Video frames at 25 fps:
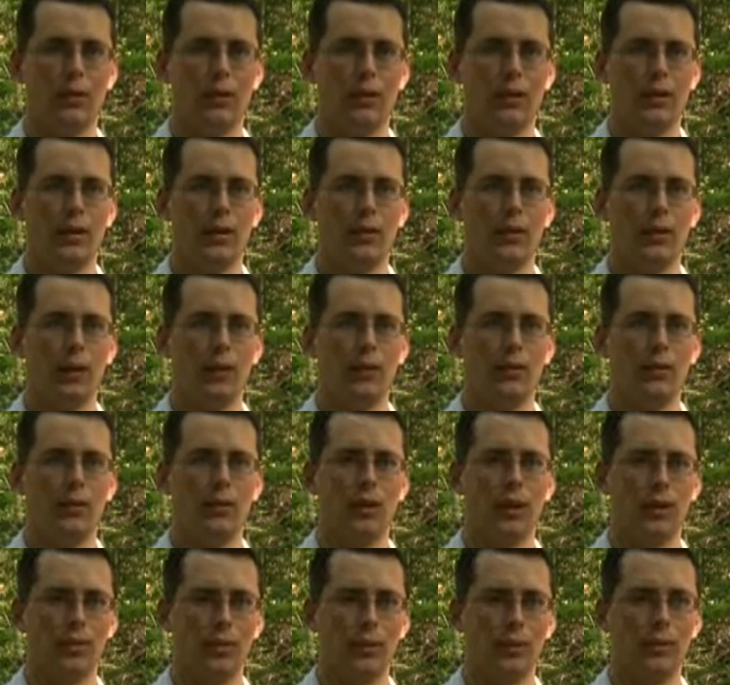uh, that was
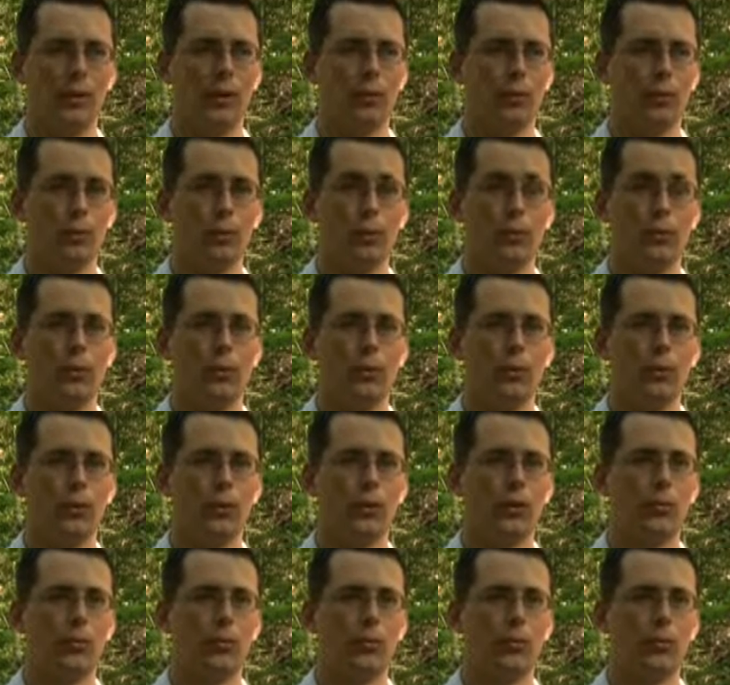definitely a really cool